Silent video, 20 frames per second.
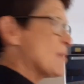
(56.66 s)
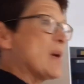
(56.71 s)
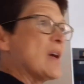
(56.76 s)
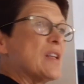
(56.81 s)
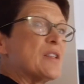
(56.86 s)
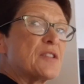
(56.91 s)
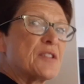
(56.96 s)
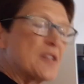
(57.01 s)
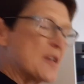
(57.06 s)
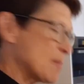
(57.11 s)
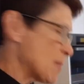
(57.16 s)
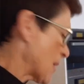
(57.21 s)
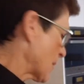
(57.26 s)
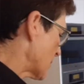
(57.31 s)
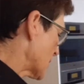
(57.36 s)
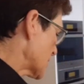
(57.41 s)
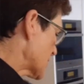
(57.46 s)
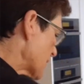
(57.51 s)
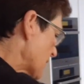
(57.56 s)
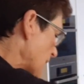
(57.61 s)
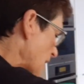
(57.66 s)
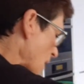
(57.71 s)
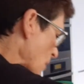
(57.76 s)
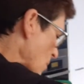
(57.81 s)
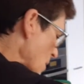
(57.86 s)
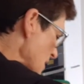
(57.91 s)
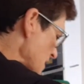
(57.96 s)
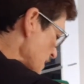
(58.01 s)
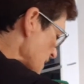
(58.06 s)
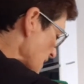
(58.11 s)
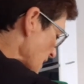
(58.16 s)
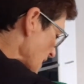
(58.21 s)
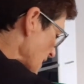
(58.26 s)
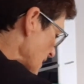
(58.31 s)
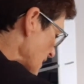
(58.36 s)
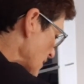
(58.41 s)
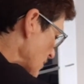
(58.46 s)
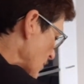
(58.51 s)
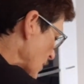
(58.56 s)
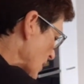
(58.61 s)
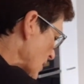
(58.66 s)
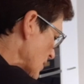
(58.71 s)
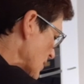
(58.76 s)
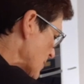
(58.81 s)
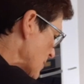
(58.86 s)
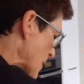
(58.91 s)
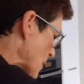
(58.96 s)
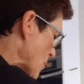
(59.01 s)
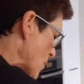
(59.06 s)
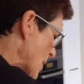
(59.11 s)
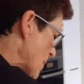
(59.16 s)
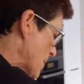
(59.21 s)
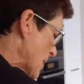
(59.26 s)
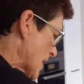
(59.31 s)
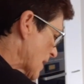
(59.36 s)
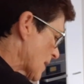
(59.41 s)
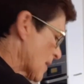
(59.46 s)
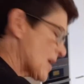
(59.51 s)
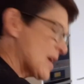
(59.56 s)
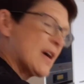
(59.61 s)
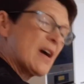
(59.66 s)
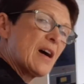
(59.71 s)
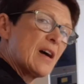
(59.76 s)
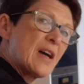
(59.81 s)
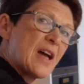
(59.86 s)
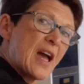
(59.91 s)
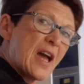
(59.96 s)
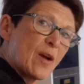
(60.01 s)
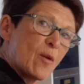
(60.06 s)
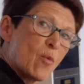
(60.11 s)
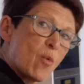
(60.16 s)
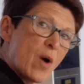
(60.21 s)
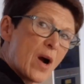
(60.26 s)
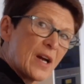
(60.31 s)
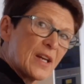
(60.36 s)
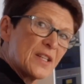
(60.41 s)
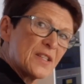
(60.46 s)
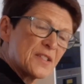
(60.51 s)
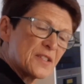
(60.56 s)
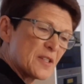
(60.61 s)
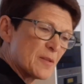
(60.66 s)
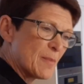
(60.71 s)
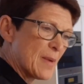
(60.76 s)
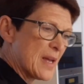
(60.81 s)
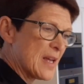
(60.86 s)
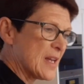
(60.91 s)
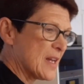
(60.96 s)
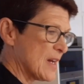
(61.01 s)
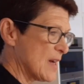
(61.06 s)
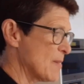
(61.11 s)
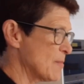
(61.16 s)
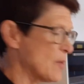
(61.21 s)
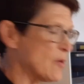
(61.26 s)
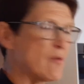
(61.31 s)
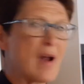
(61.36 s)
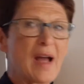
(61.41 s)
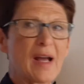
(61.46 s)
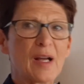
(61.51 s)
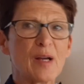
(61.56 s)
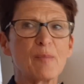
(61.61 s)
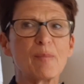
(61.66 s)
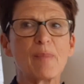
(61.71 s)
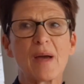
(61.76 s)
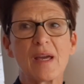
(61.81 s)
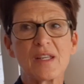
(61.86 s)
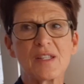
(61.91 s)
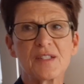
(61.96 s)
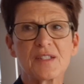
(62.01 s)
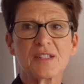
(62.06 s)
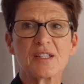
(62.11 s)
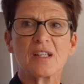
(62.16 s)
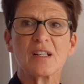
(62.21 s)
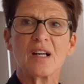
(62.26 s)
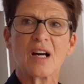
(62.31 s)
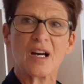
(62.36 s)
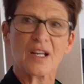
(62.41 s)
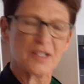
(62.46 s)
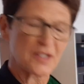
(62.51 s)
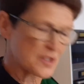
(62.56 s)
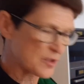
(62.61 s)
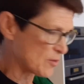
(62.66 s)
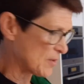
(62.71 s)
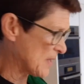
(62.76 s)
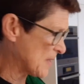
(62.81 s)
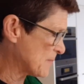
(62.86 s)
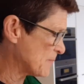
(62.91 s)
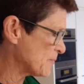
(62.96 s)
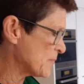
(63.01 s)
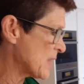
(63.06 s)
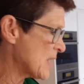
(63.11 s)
insert my butterfly whisk. We're going to be whipping egg whites to make a meringue-based ice cream.